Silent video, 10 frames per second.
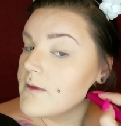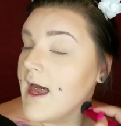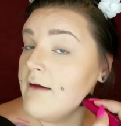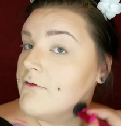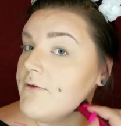I
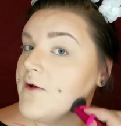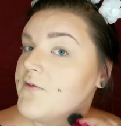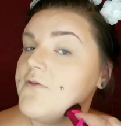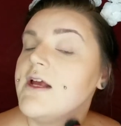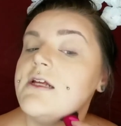have a round
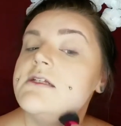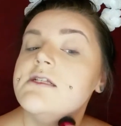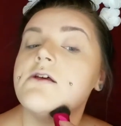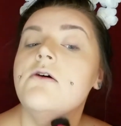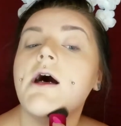face,
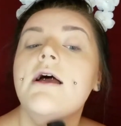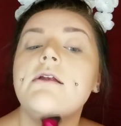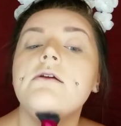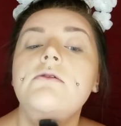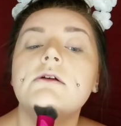so I
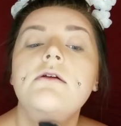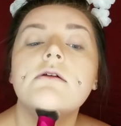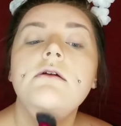do it.